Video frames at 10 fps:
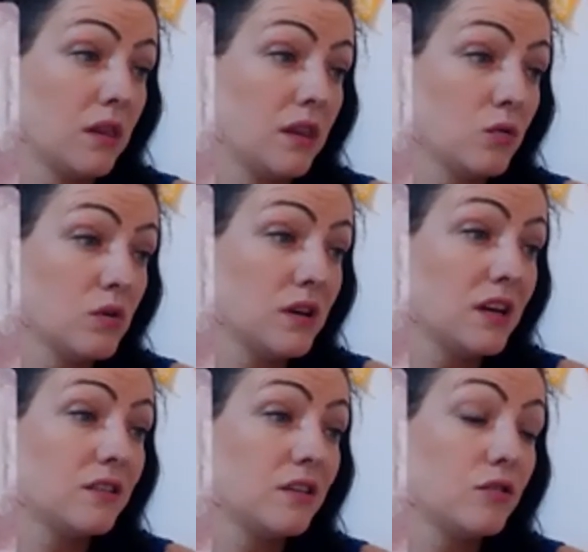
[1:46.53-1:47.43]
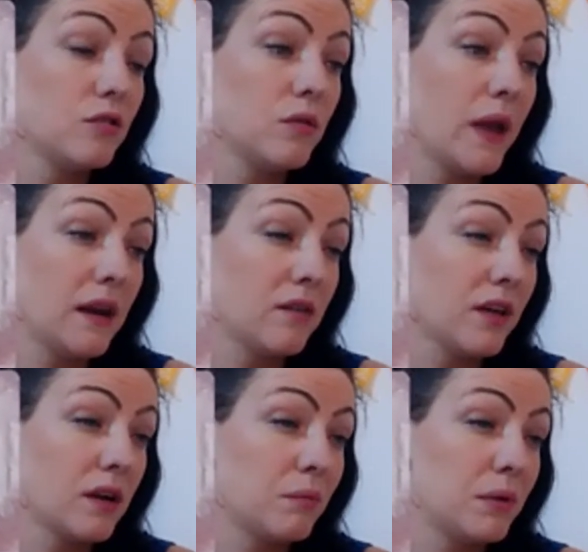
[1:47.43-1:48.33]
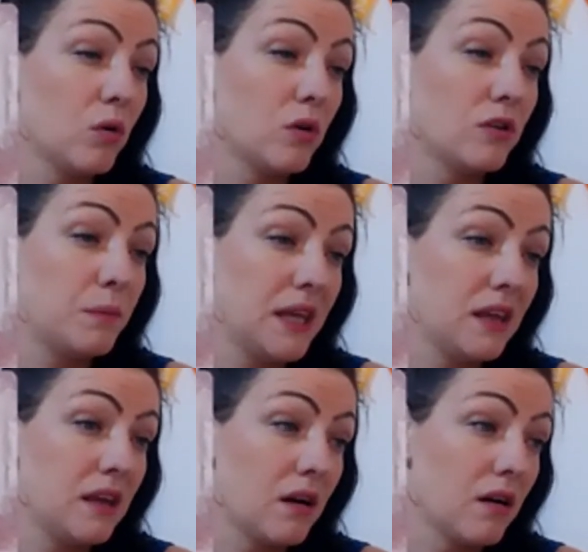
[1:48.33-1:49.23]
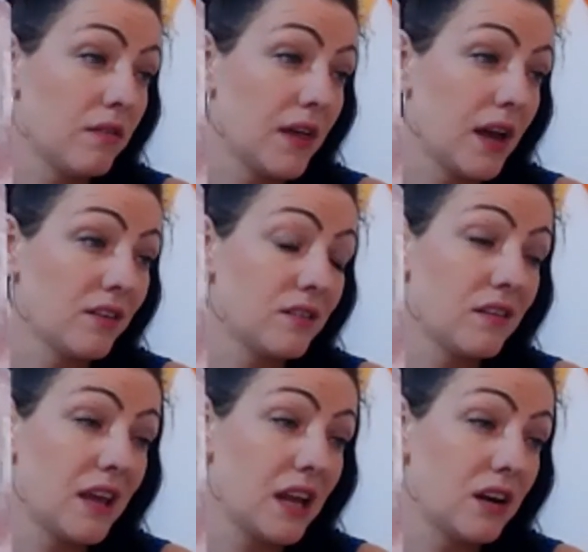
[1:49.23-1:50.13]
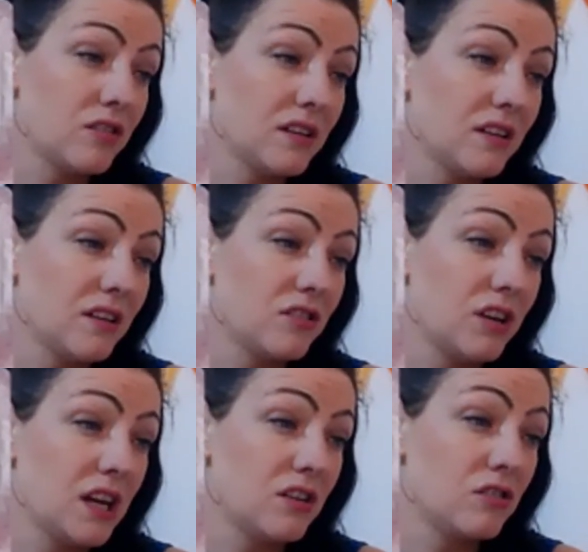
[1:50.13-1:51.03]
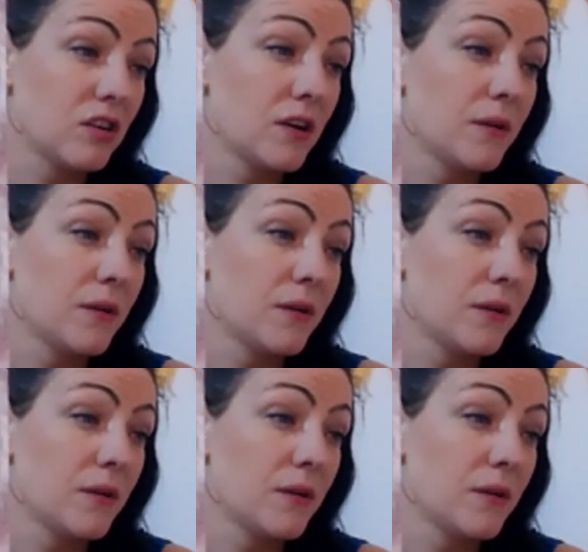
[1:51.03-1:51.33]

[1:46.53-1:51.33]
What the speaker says: They don't need to do anything beyond being here, thanks to the energetic change